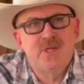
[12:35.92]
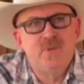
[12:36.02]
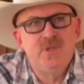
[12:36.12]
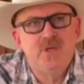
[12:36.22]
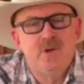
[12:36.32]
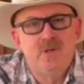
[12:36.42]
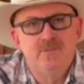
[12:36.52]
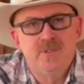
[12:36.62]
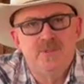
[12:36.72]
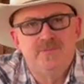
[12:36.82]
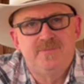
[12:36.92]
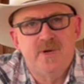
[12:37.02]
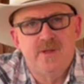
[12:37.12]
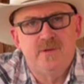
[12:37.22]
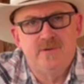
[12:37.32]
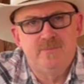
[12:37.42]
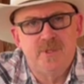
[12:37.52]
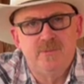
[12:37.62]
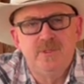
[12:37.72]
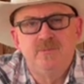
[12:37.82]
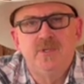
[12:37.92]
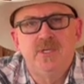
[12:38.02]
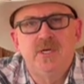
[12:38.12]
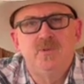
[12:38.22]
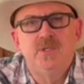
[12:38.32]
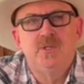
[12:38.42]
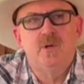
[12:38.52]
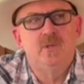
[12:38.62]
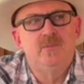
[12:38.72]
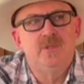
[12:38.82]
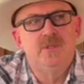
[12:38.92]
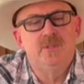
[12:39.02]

I wouldn't call him the father of bourbon, but I would call him